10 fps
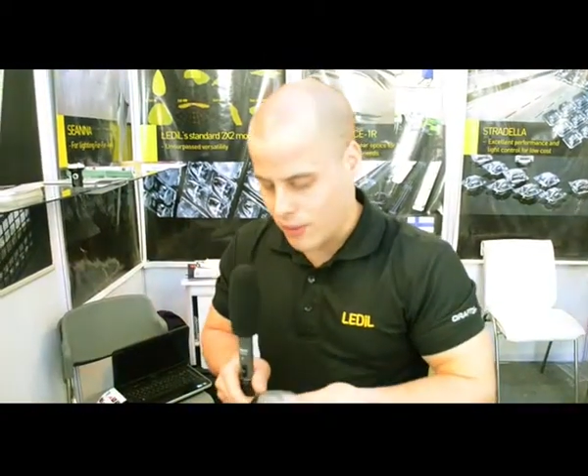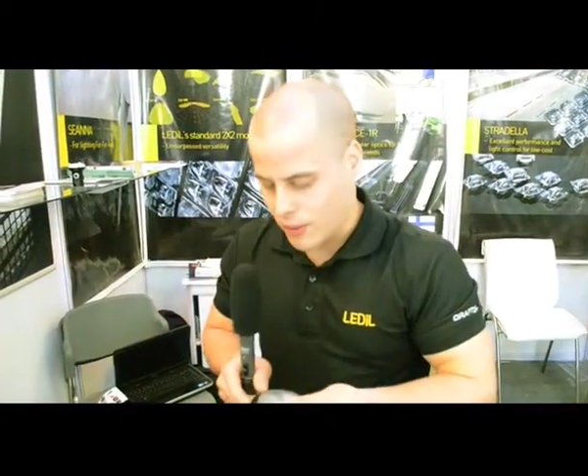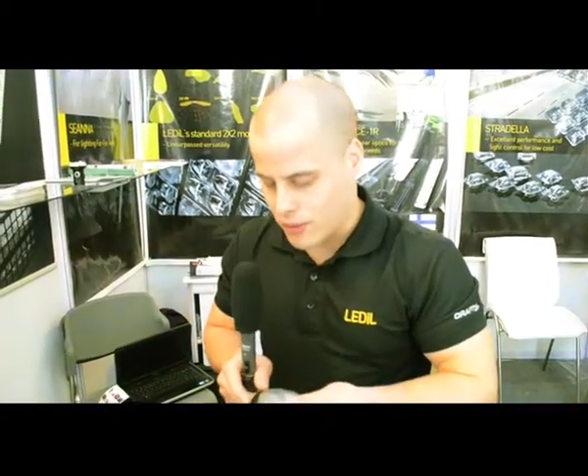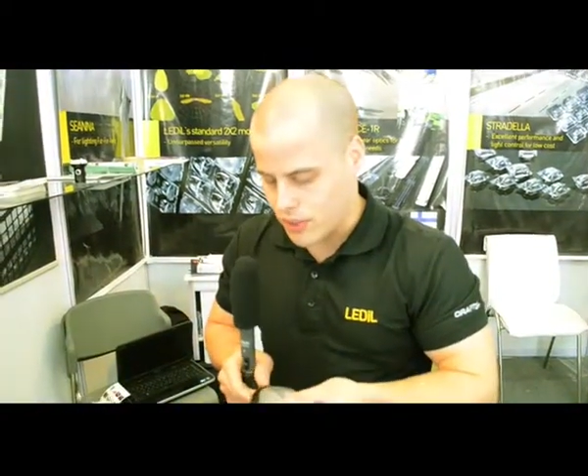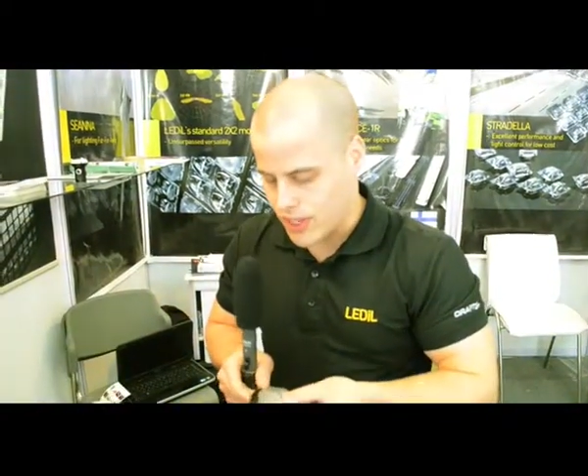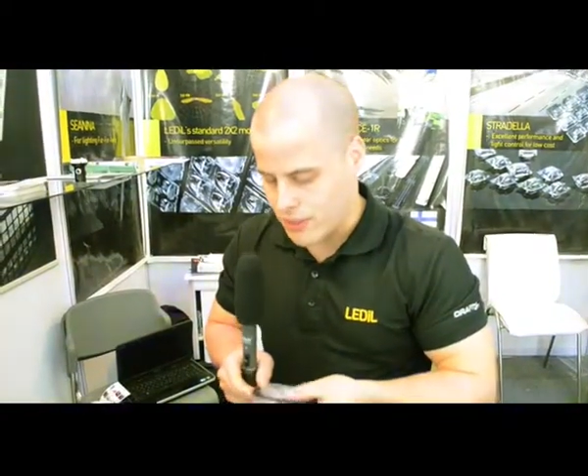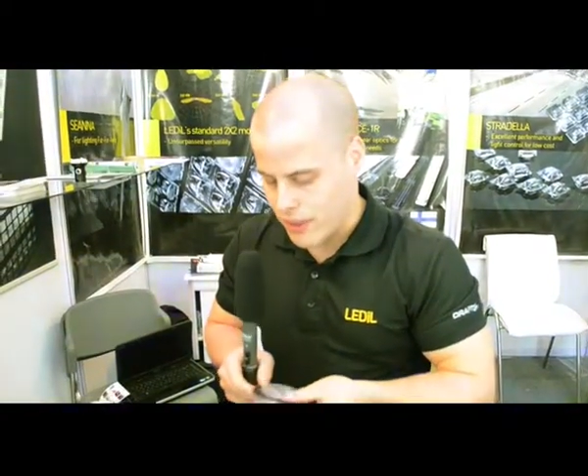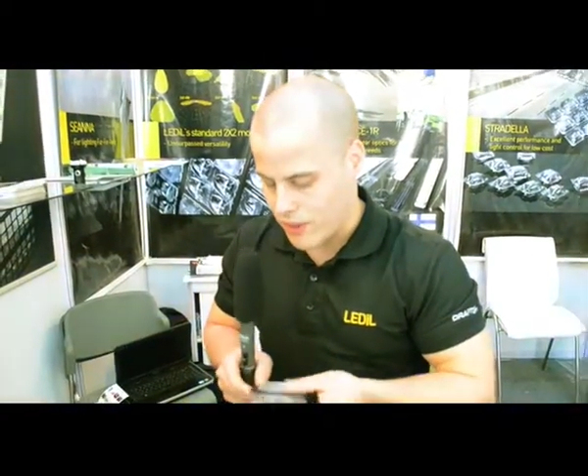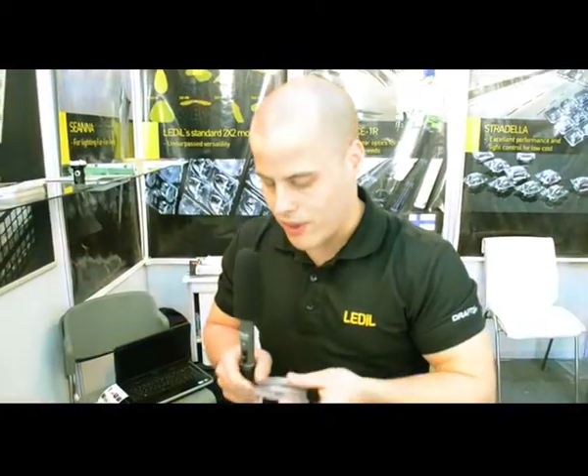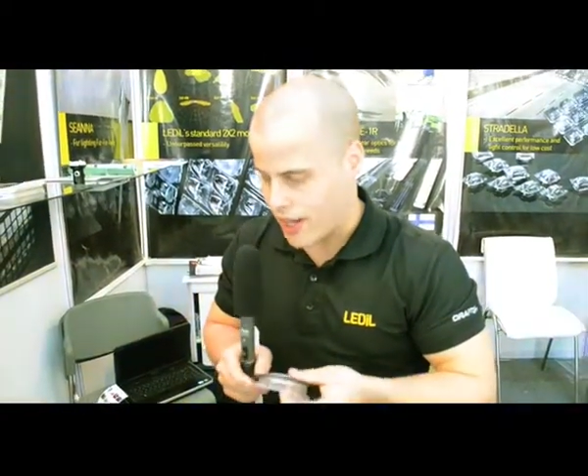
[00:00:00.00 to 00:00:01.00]
also as a
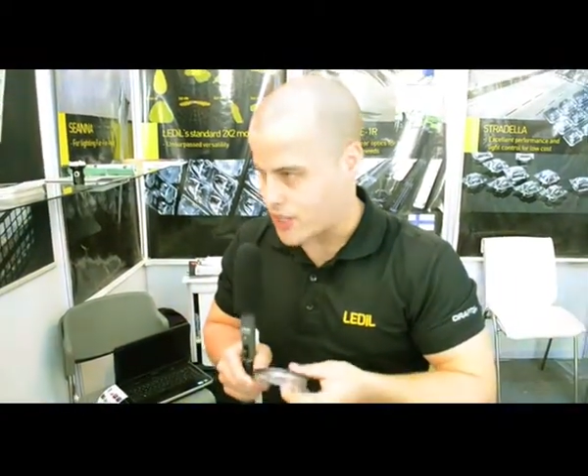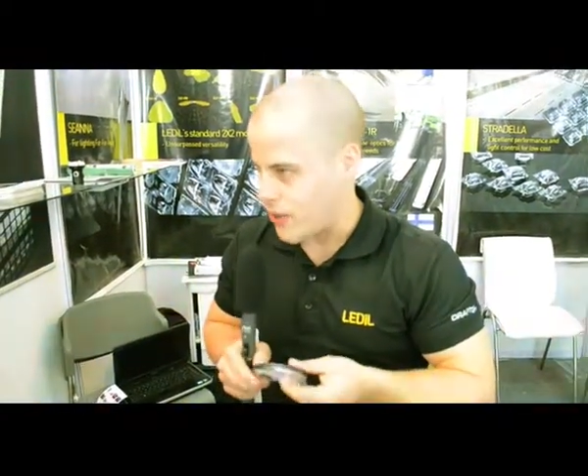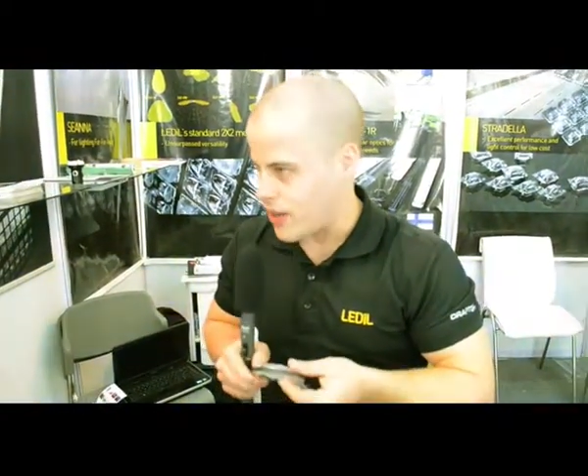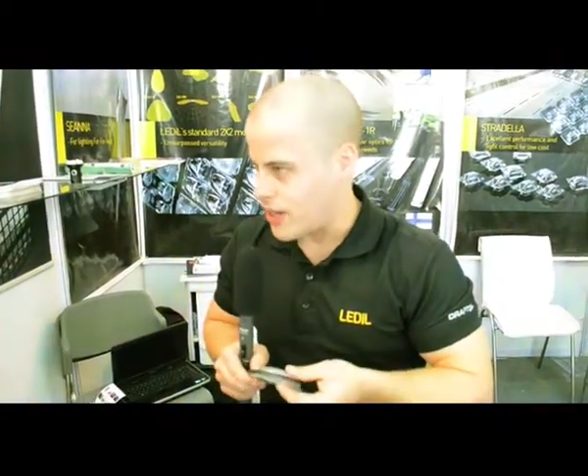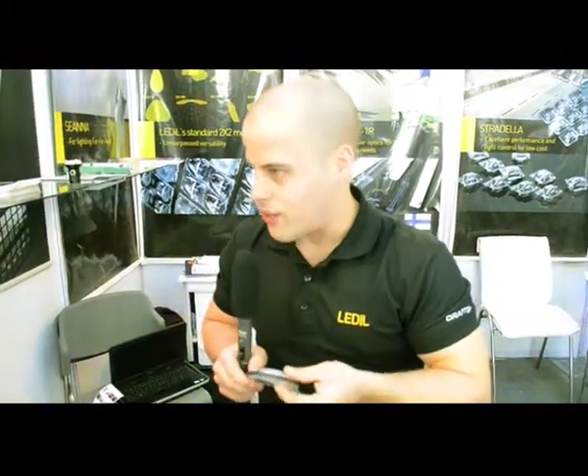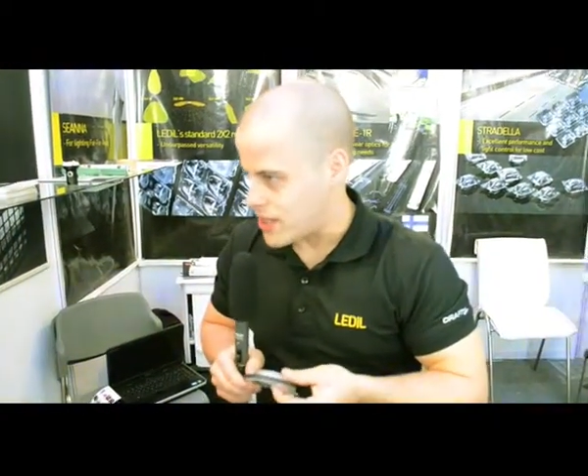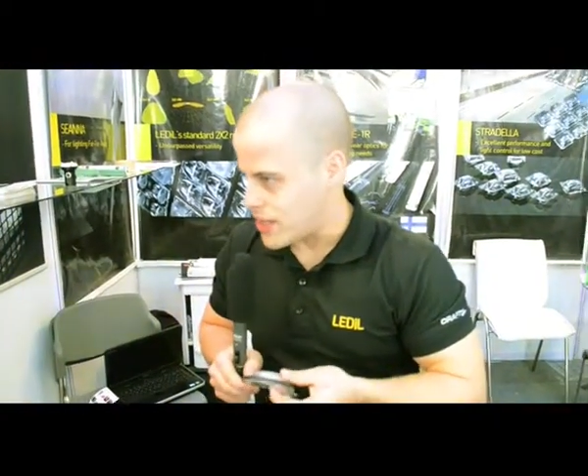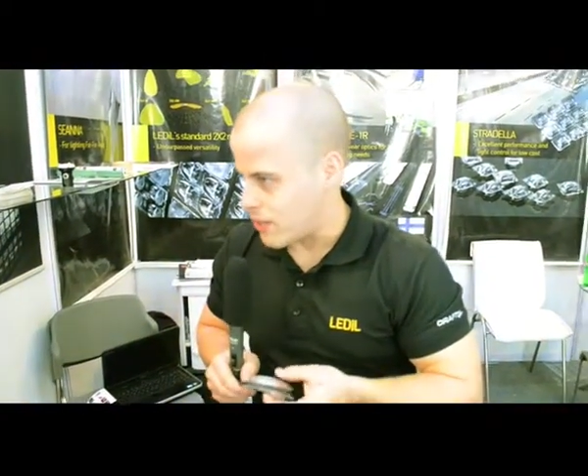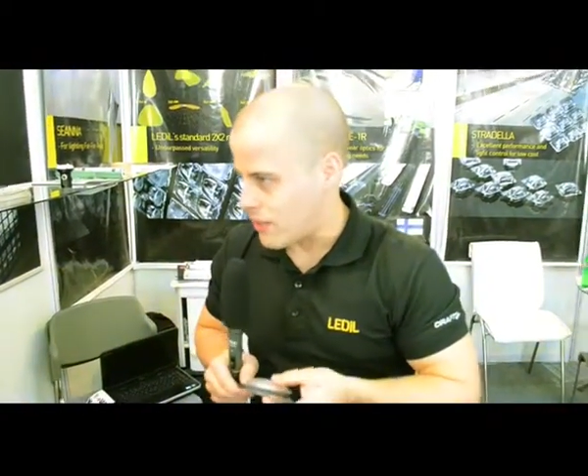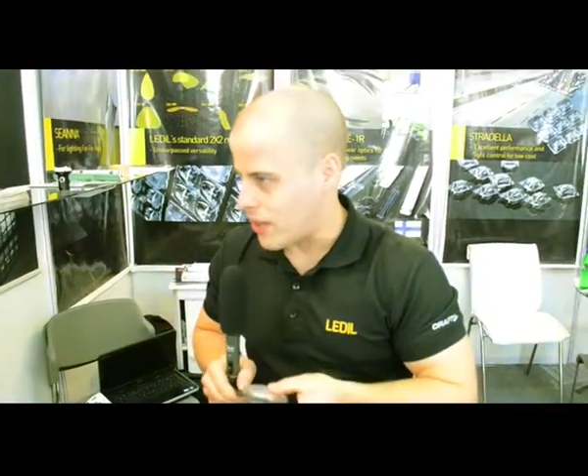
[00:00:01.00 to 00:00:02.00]
material is very
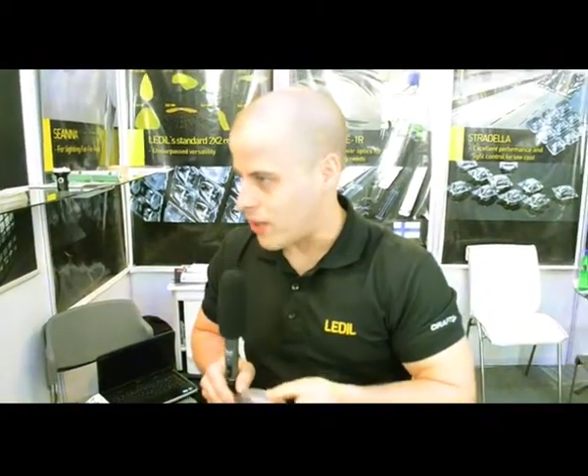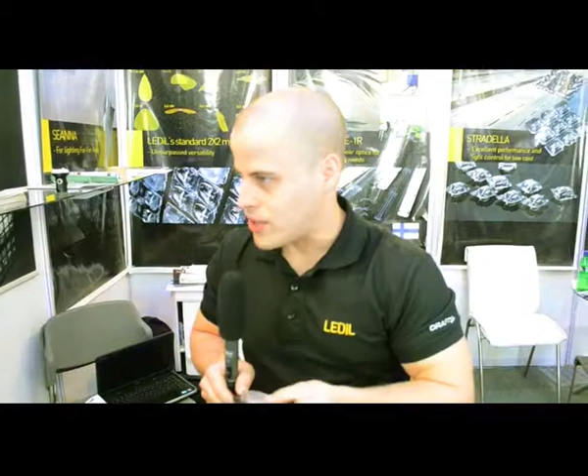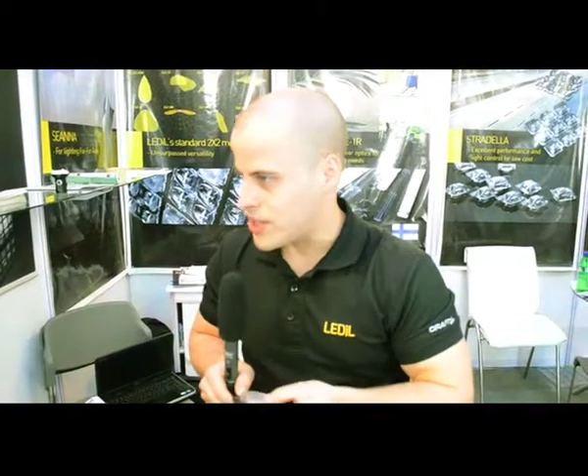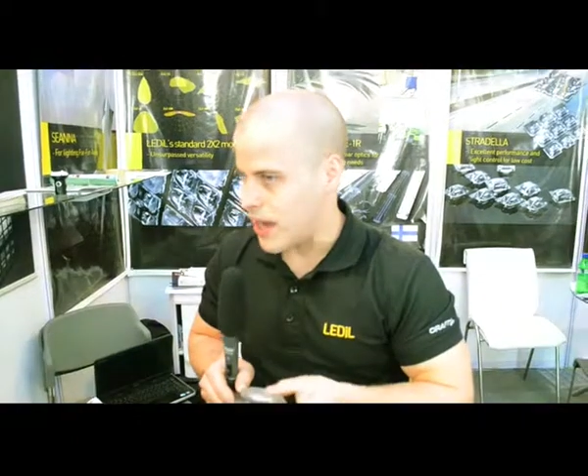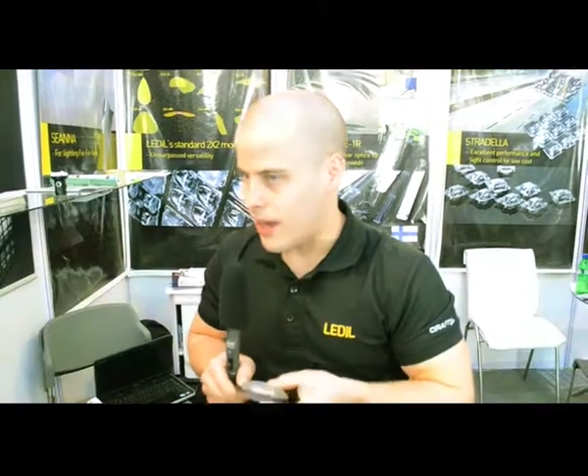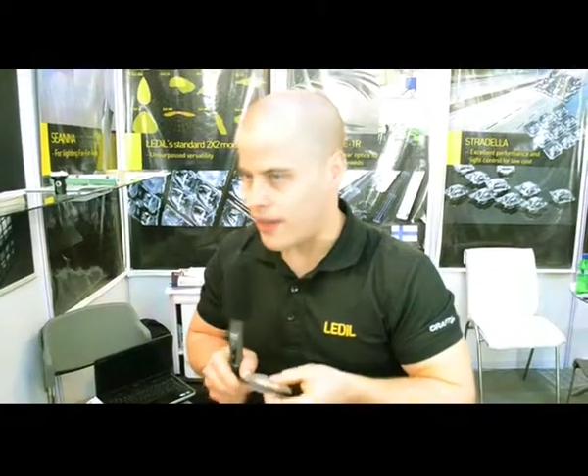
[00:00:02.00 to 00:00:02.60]
interesting because uh,